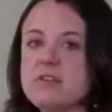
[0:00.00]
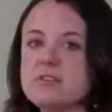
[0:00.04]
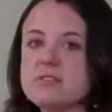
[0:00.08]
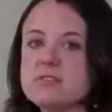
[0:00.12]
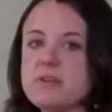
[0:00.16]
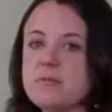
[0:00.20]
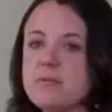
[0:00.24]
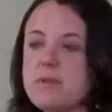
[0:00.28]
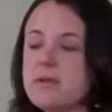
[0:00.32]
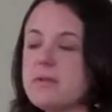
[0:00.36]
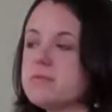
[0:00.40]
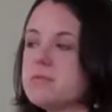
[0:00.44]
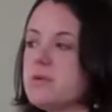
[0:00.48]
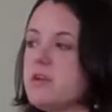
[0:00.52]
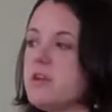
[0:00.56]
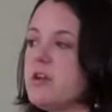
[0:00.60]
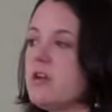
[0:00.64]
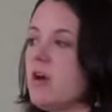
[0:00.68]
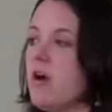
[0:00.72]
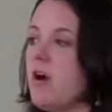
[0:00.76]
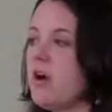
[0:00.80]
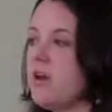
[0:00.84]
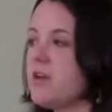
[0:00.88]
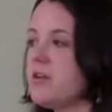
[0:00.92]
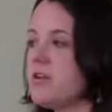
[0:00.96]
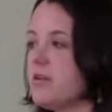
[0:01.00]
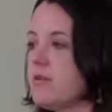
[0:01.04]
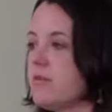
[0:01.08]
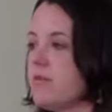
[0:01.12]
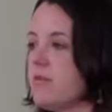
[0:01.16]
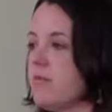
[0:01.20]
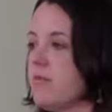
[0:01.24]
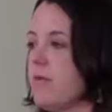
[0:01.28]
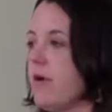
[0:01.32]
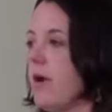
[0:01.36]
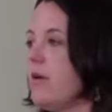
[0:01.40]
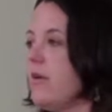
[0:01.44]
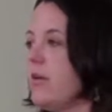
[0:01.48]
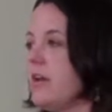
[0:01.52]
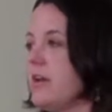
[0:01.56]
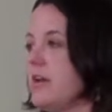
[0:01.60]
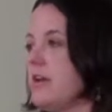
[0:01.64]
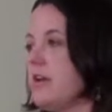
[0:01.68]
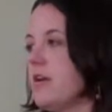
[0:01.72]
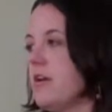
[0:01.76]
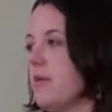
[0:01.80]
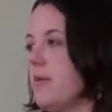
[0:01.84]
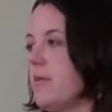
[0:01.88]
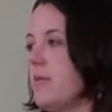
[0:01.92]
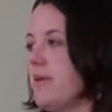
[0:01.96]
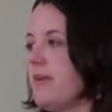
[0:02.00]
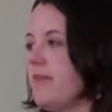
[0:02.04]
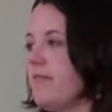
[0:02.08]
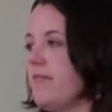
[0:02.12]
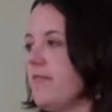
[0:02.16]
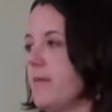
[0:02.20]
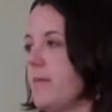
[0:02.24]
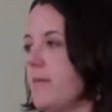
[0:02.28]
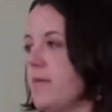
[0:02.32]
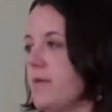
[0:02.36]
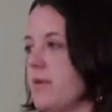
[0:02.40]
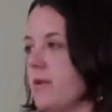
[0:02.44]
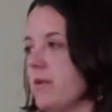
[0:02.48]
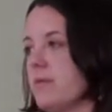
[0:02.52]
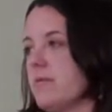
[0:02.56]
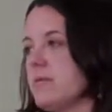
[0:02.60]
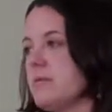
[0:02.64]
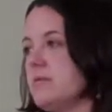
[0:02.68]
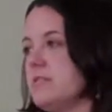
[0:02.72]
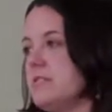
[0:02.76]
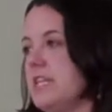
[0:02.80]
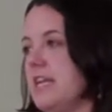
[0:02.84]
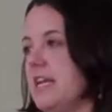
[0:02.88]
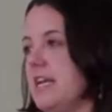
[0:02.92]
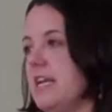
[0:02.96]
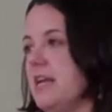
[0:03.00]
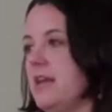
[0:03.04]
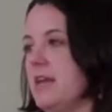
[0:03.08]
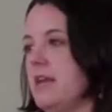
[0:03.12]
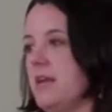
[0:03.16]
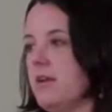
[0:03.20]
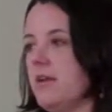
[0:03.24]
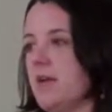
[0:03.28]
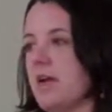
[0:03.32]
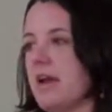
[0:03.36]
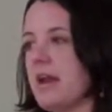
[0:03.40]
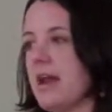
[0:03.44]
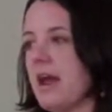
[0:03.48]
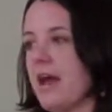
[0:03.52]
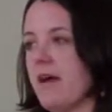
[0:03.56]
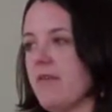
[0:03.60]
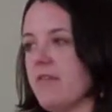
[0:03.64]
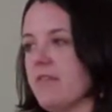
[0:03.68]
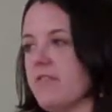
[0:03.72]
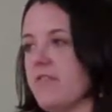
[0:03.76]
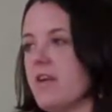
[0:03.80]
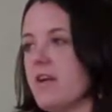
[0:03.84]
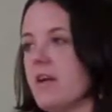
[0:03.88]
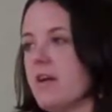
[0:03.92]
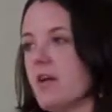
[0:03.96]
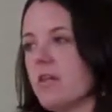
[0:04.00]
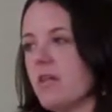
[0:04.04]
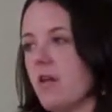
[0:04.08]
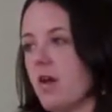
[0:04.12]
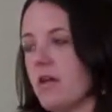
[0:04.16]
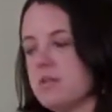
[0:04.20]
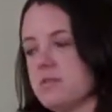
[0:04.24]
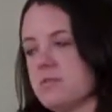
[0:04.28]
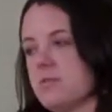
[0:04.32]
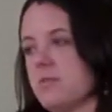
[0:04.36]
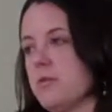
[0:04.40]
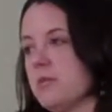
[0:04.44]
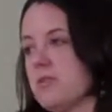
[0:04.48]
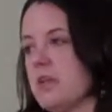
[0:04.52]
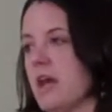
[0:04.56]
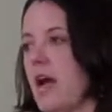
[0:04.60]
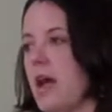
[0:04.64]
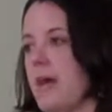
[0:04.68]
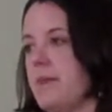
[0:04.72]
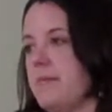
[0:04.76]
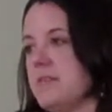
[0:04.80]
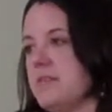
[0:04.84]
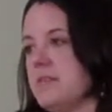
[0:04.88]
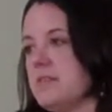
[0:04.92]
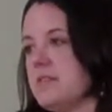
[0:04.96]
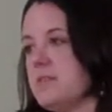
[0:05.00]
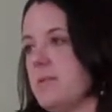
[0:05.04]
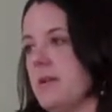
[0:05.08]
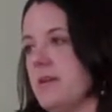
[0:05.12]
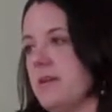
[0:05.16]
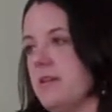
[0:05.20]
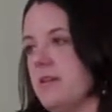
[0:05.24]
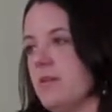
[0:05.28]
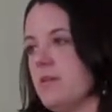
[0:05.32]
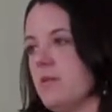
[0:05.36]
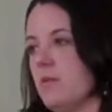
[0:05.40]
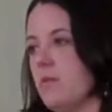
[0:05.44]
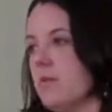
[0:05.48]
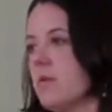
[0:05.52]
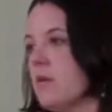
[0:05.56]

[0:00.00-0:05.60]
sometimes when you're on the road and you're away from your routine, you can have lots more time to spend in the